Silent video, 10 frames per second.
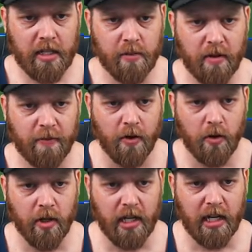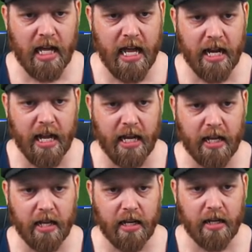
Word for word: He's one forward. Lane